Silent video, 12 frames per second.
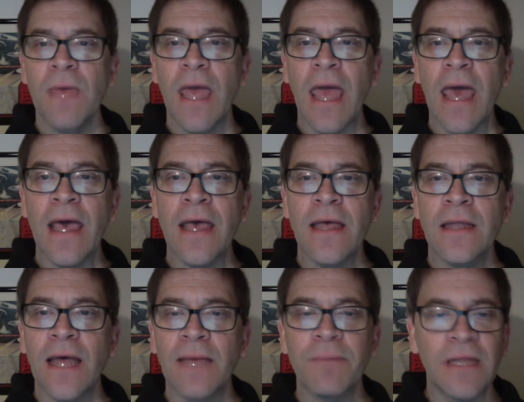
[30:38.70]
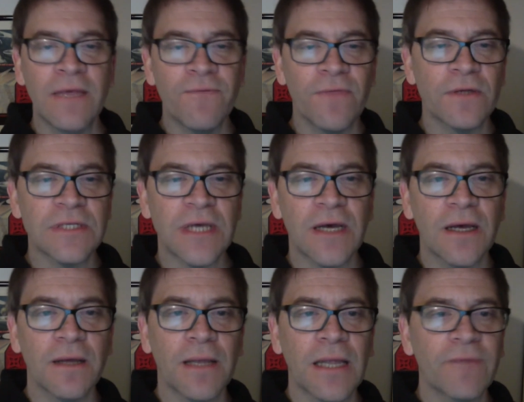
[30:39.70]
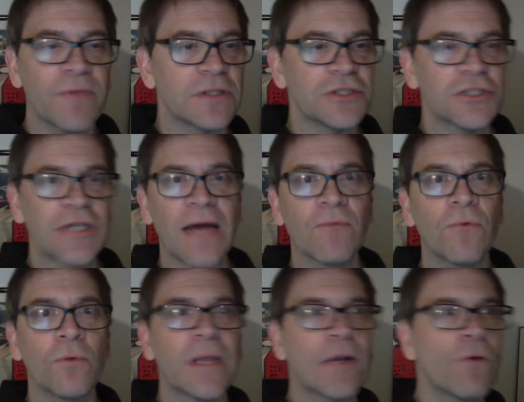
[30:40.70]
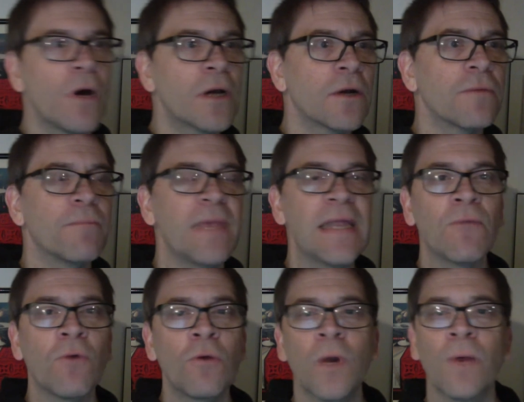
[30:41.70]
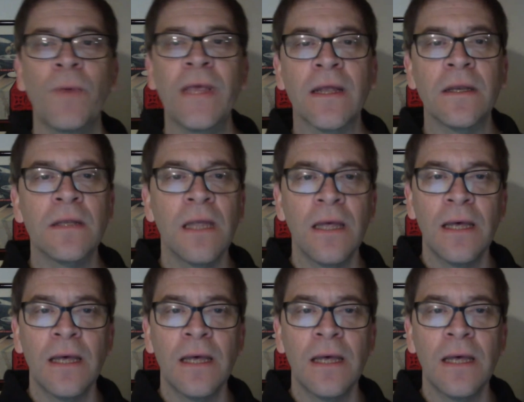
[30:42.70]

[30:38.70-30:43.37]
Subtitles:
And I believe there's a kind of a little chat room later on, or a meeting room where we can